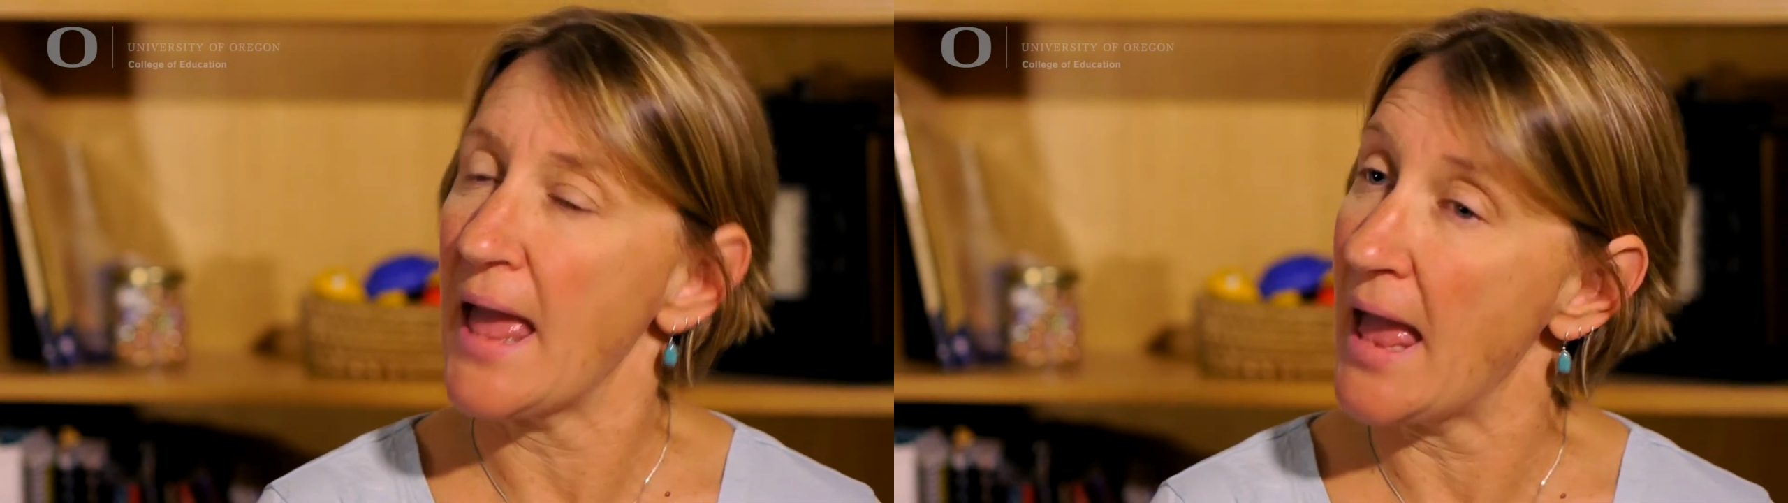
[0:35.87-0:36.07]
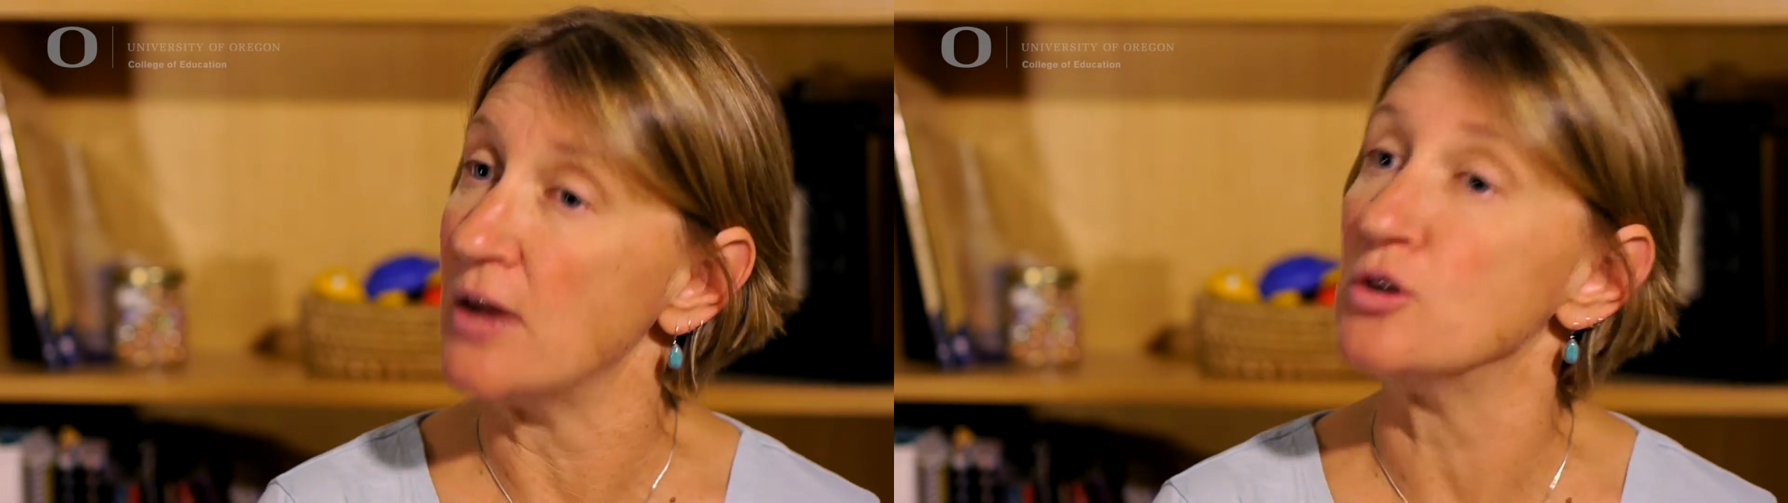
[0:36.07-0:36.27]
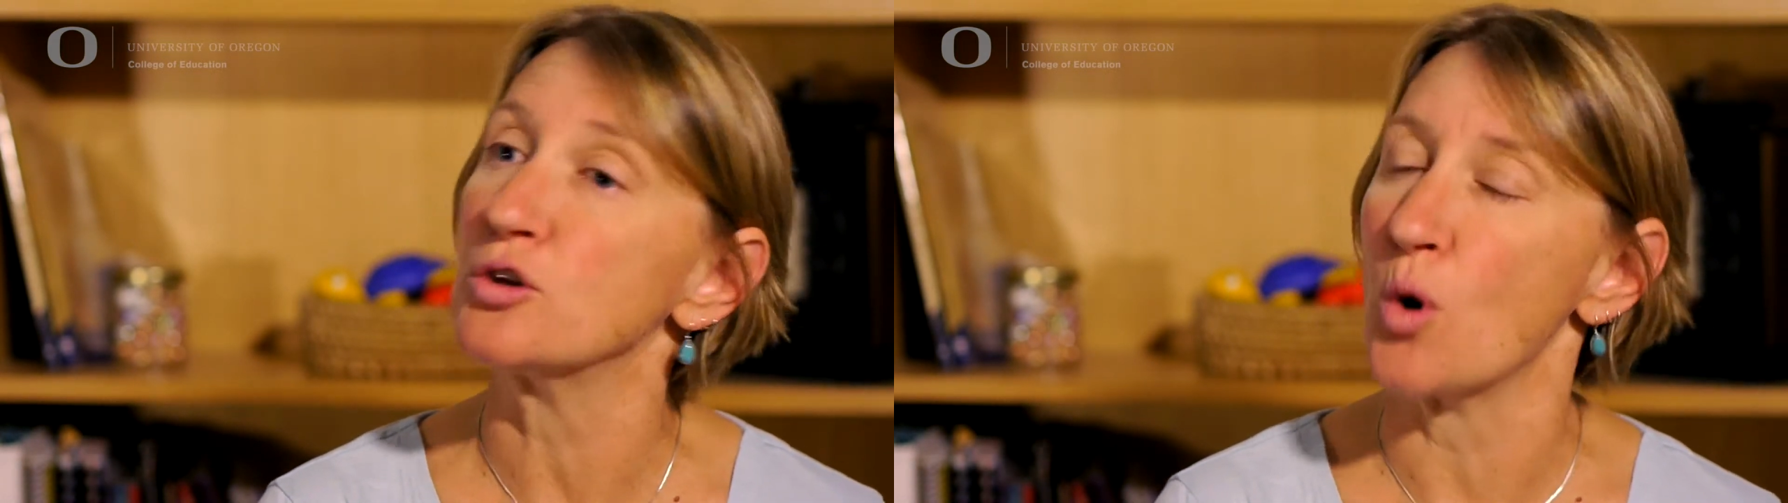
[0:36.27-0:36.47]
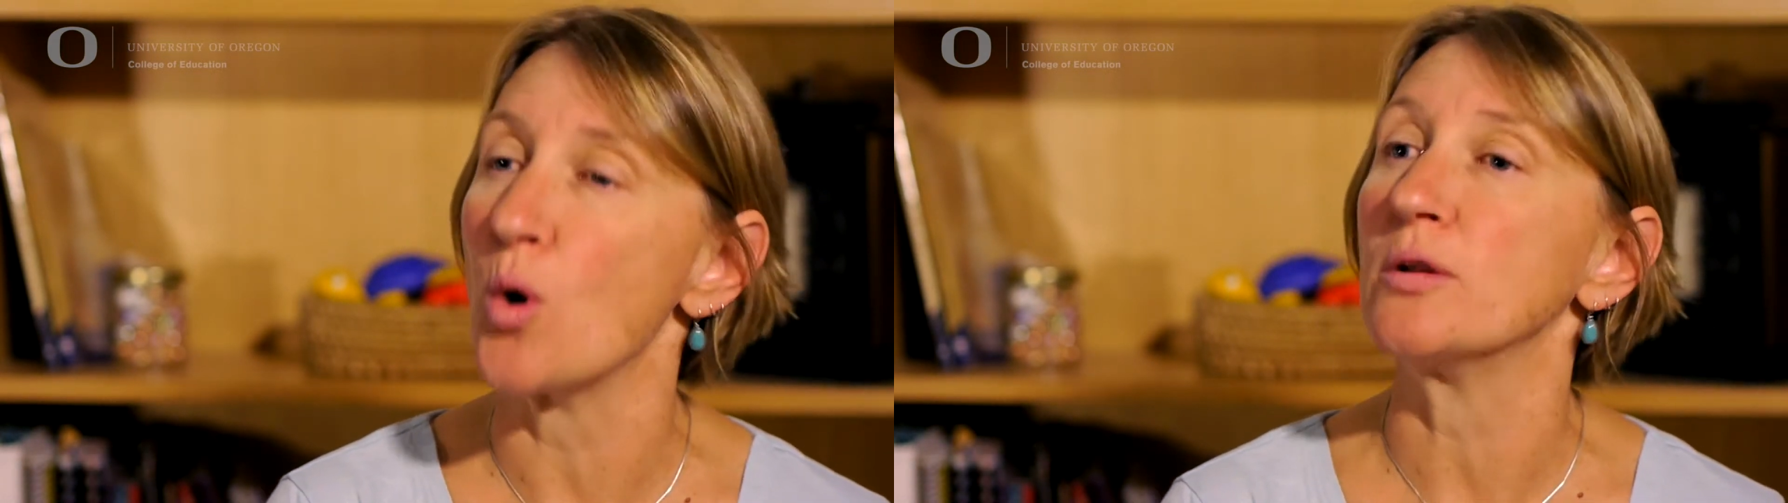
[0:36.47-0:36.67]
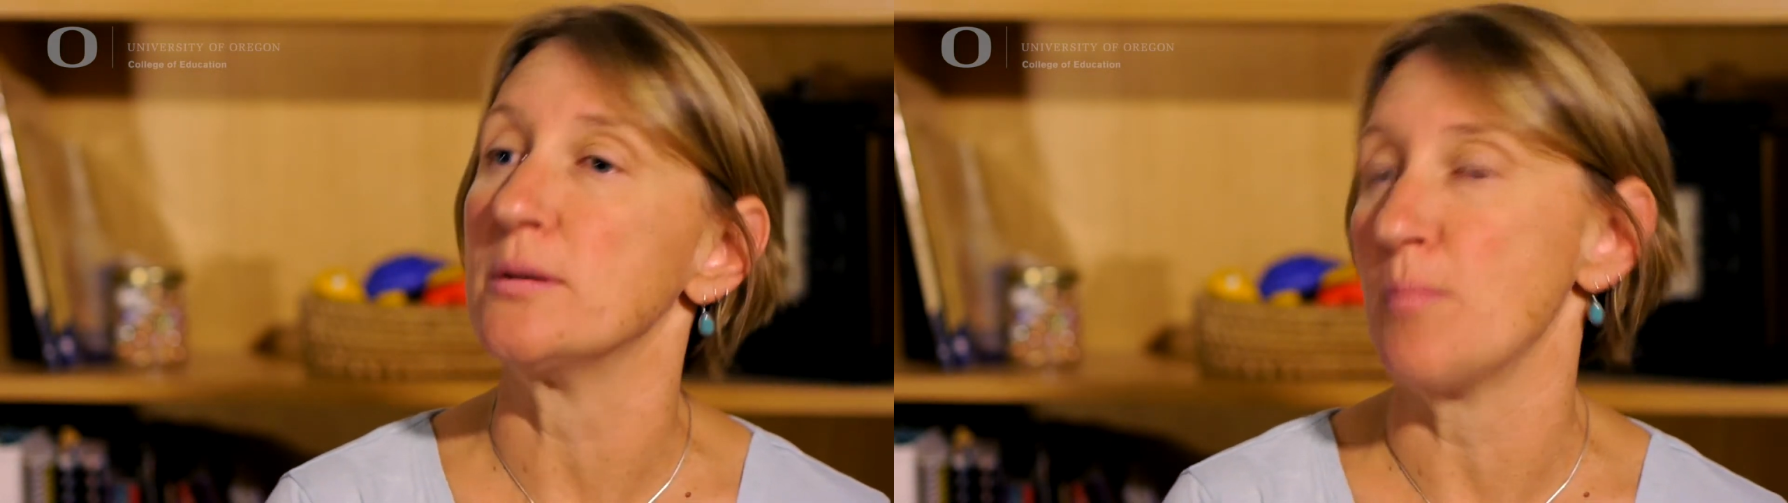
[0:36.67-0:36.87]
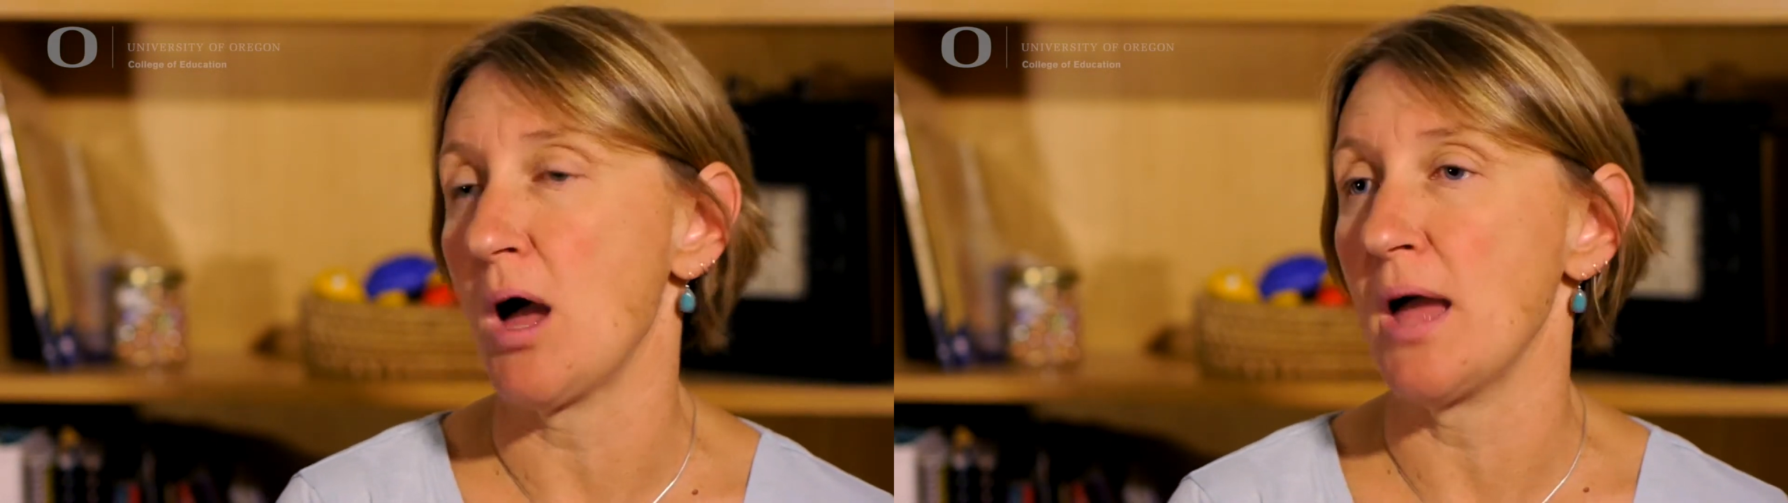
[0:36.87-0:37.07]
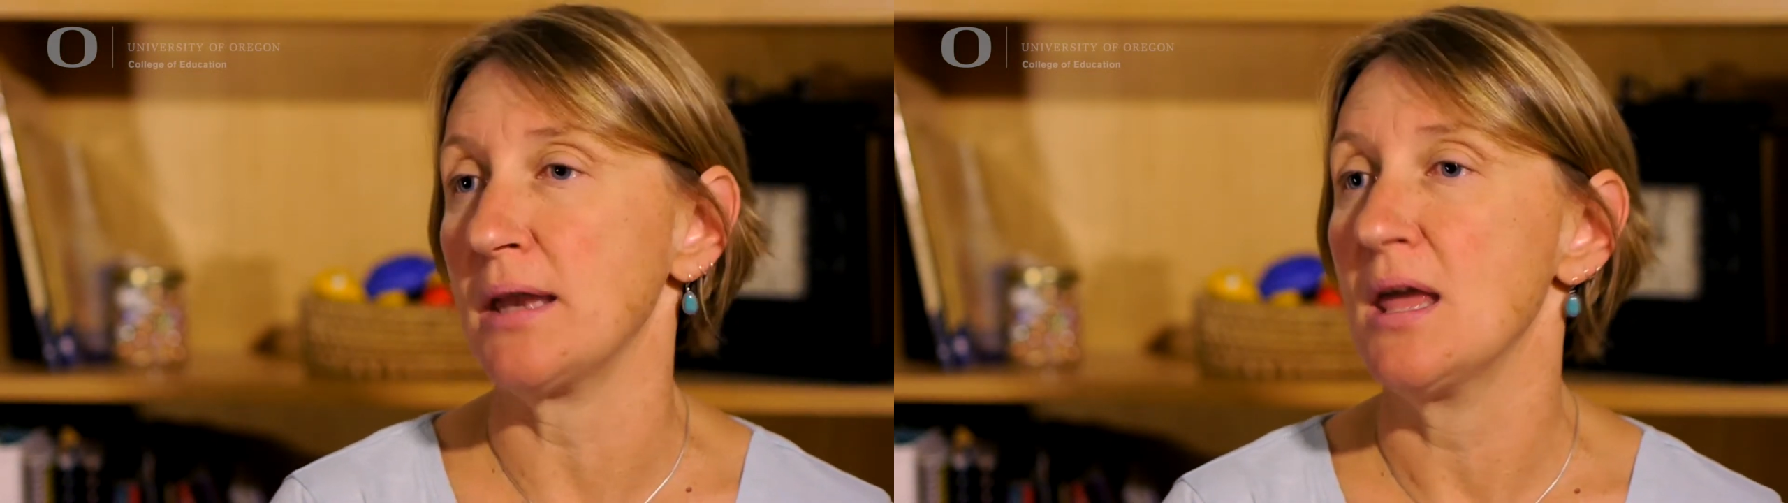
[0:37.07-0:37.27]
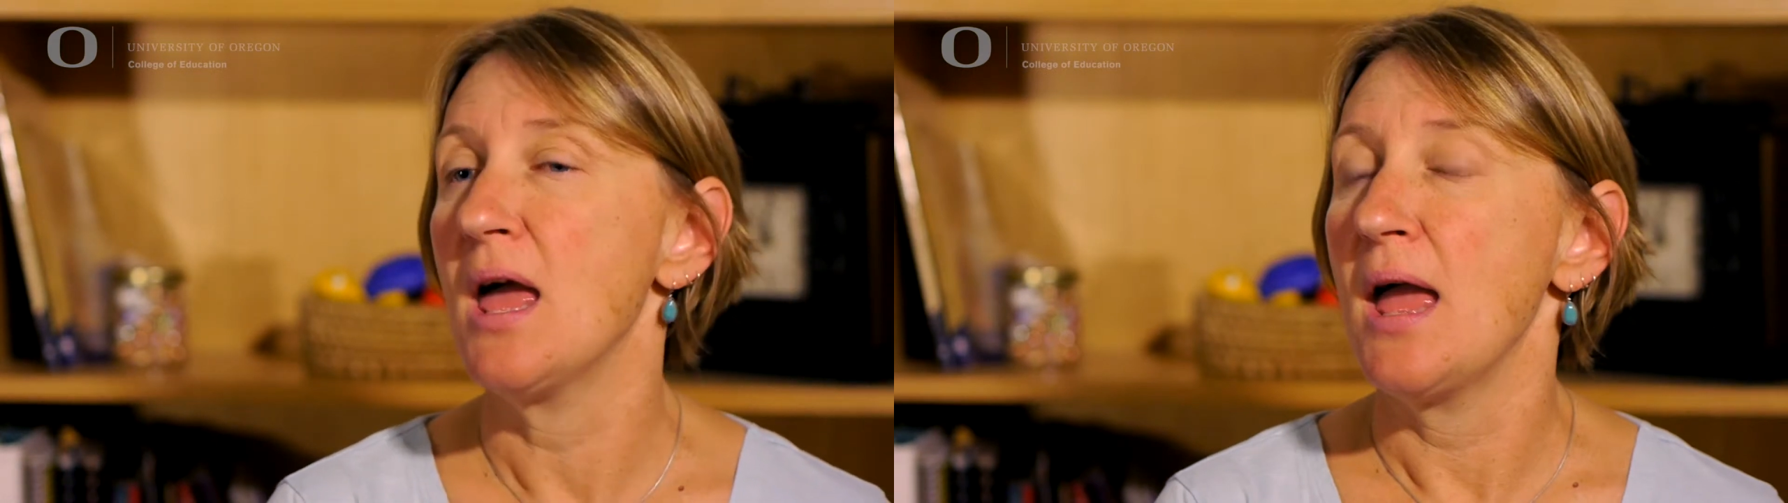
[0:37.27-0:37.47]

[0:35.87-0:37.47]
end goal in mind